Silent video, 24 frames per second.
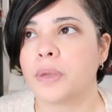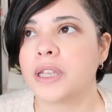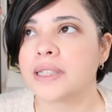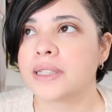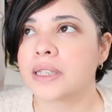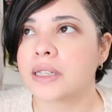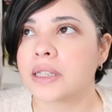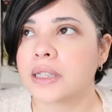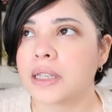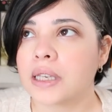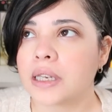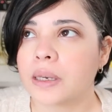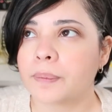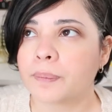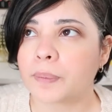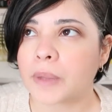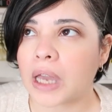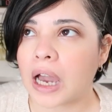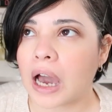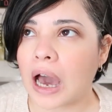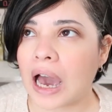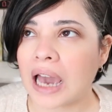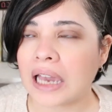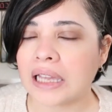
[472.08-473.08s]
Basically,
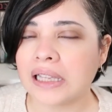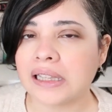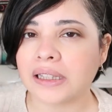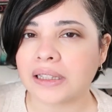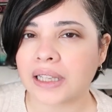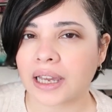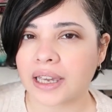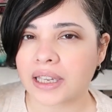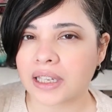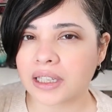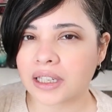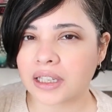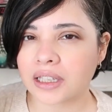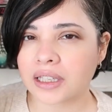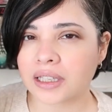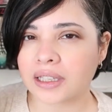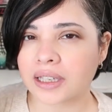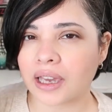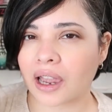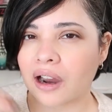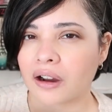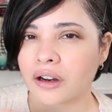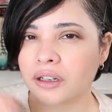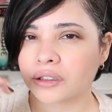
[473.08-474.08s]
I like
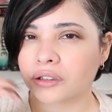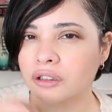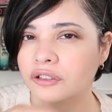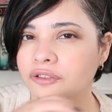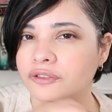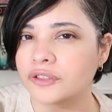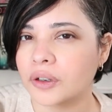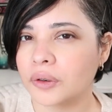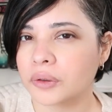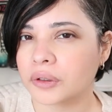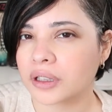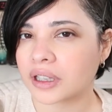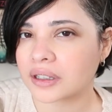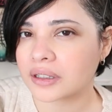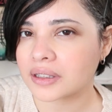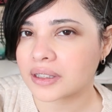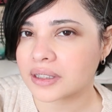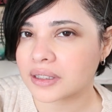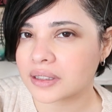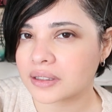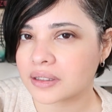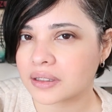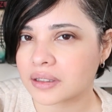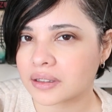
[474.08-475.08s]

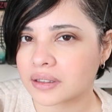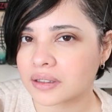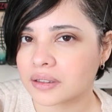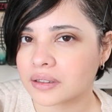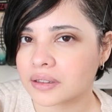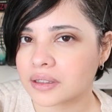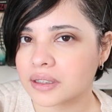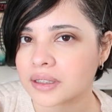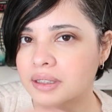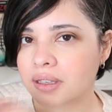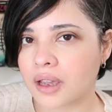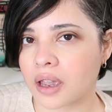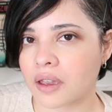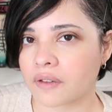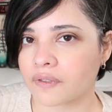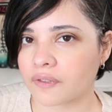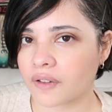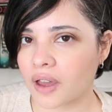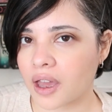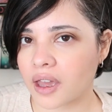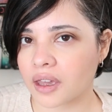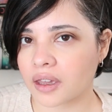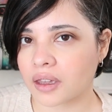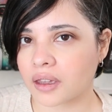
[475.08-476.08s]
character-focused
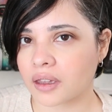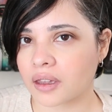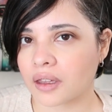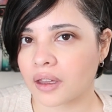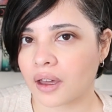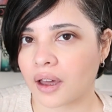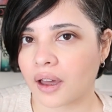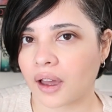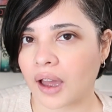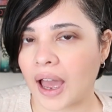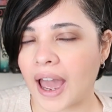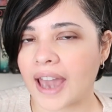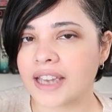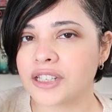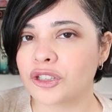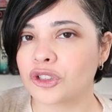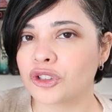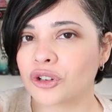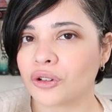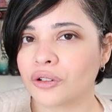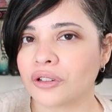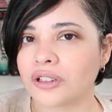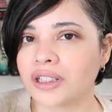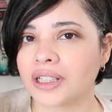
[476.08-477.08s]
sci-fi. I
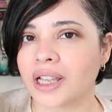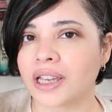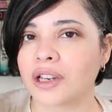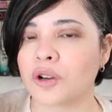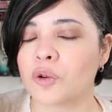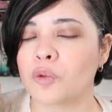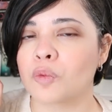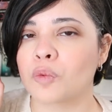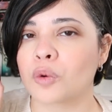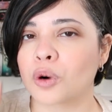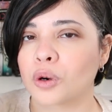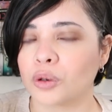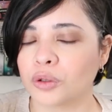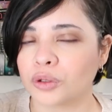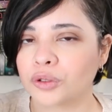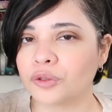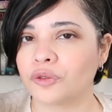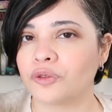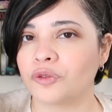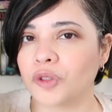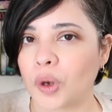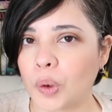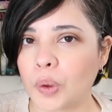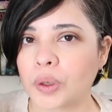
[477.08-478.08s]
don't like
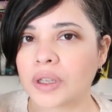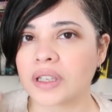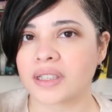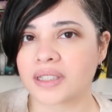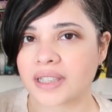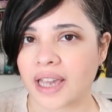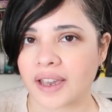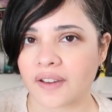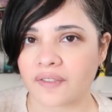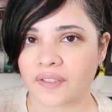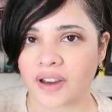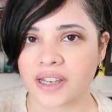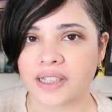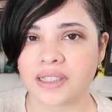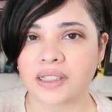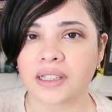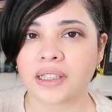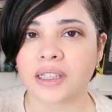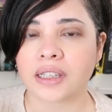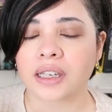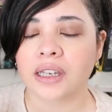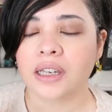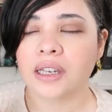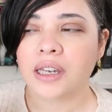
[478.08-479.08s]
world-focused sci-fi.
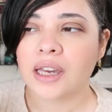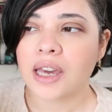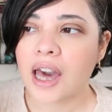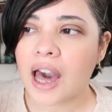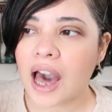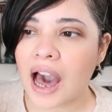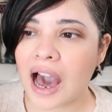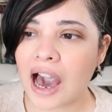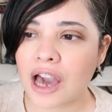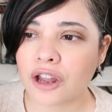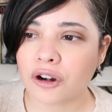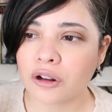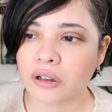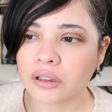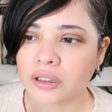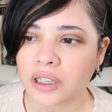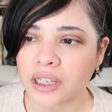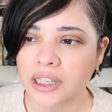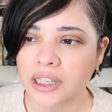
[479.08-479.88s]
Like, I don't